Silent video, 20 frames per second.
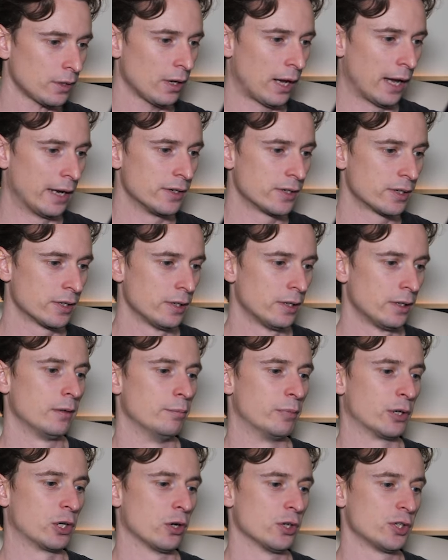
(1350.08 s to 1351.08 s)
and
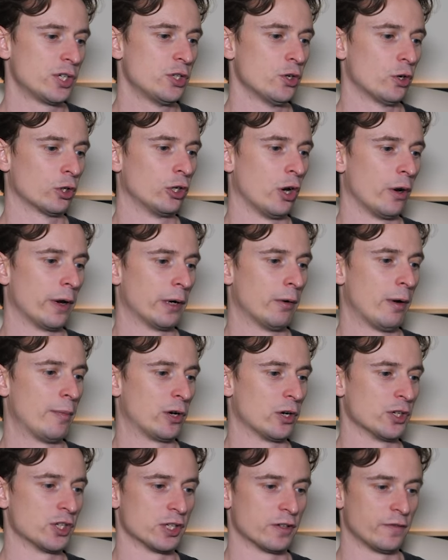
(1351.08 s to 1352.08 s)
because he's not going anywhere,
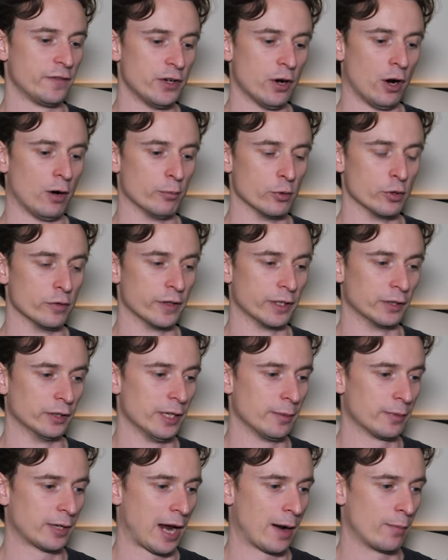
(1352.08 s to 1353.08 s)
because his feet aren't moving,
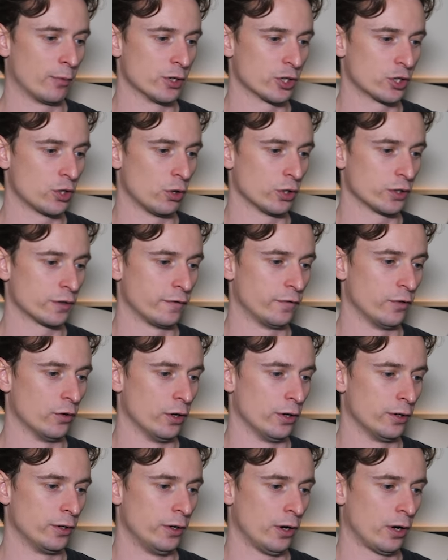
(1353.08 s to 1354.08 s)
Liam Cameron has got his
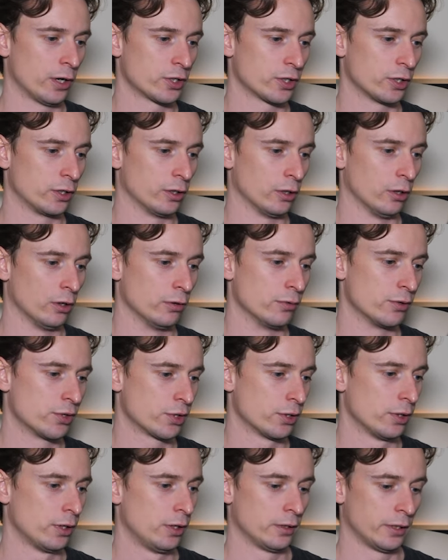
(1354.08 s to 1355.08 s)
foot nice and
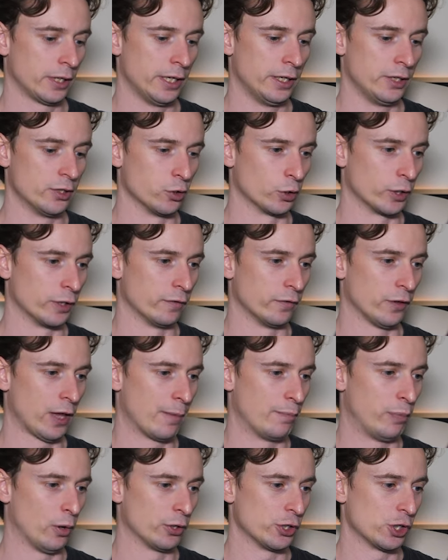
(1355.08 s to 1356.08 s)
close. He's looking for
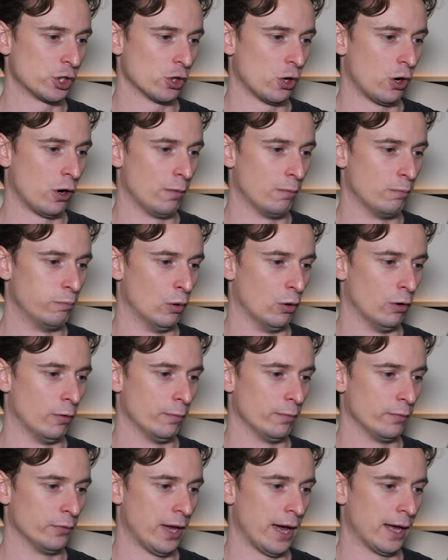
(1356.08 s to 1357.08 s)
that body shot.
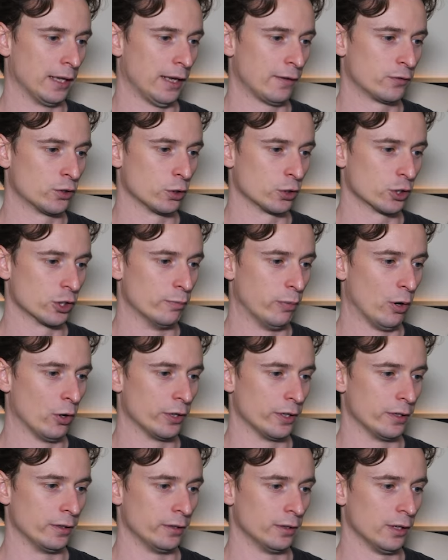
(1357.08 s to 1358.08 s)
Boom, there, left hook to the
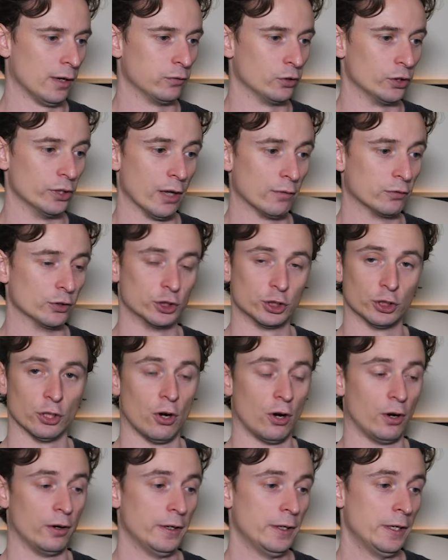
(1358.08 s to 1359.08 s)
body. Lovely, lovely
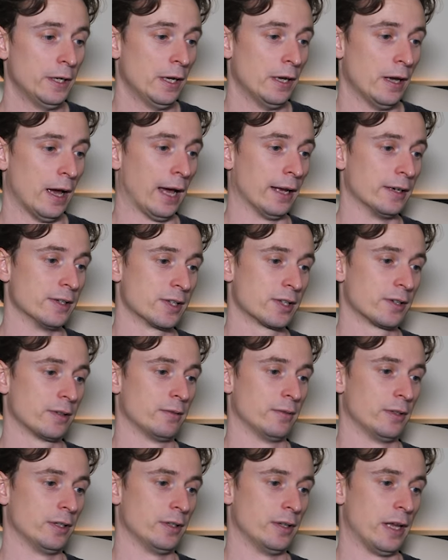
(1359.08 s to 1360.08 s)
shot. And
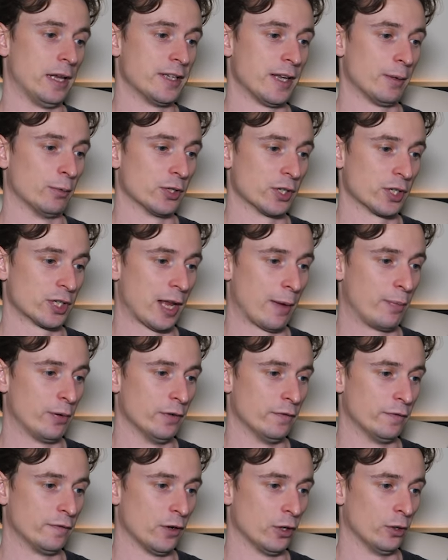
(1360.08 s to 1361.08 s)
he's able to step
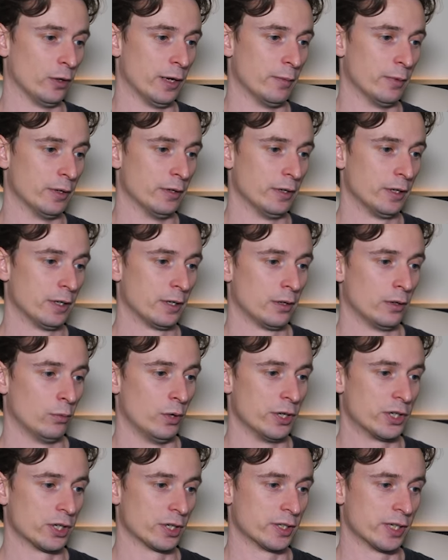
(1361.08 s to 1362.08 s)
in and follow him, and
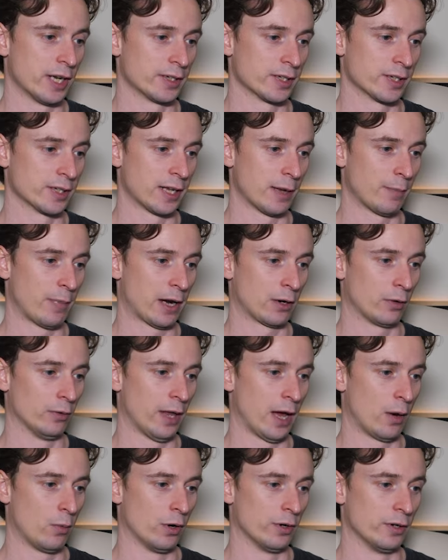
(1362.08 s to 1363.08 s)
Whittaker takes a step back on
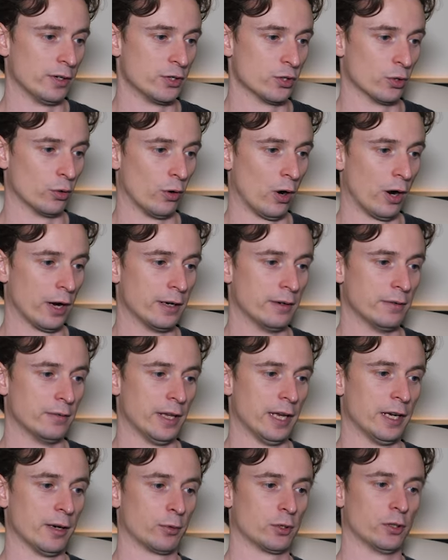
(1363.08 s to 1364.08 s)
that one, and he's all right.
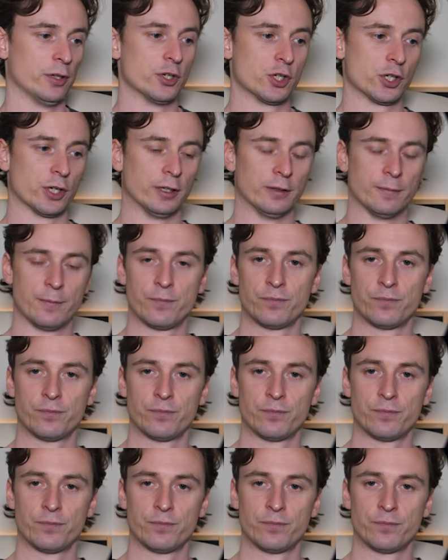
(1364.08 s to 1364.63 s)
They end up clinching.